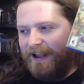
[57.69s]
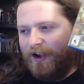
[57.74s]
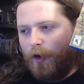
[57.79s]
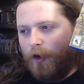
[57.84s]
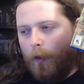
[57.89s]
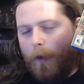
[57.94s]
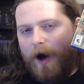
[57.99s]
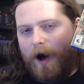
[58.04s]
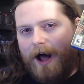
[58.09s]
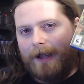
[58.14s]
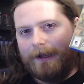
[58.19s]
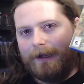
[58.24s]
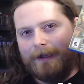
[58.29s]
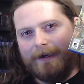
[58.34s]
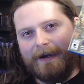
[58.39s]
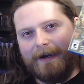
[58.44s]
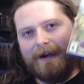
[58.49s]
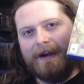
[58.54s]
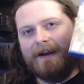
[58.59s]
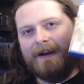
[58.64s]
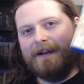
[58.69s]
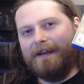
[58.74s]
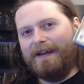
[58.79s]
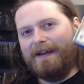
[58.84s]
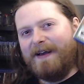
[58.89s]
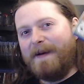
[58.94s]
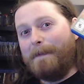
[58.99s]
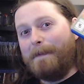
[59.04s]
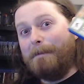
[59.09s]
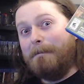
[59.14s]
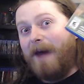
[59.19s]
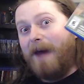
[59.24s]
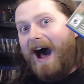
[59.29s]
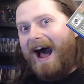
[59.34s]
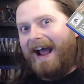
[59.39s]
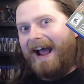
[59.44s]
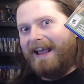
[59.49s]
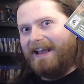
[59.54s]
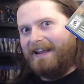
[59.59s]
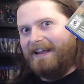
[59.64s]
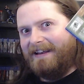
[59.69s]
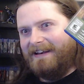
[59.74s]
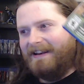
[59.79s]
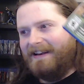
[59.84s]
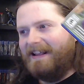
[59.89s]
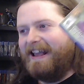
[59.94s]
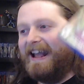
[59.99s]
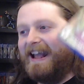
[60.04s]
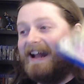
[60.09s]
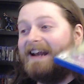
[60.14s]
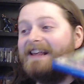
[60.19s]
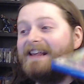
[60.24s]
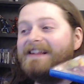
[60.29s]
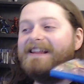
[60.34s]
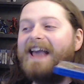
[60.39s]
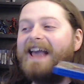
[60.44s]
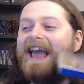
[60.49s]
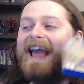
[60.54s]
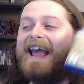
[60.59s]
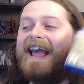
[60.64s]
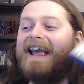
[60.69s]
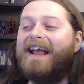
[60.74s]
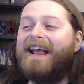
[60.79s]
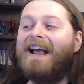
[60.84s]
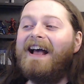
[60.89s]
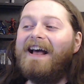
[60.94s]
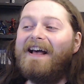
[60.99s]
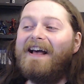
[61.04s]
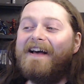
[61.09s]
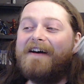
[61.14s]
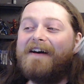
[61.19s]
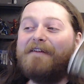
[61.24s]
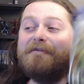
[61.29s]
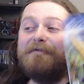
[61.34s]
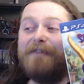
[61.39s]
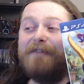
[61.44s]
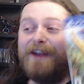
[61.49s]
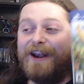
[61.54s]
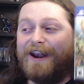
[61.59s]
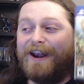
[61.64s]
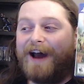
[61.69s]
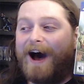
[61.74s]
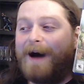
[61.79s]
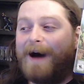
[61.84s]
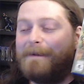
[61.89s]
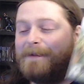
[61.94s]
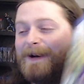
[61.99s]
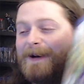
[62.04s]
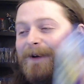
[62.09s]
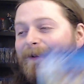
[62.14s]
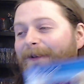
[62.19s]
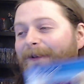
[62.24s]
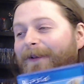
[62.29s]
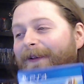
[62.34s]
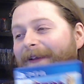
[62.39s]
Quality. Buy it. It is a phenomenal,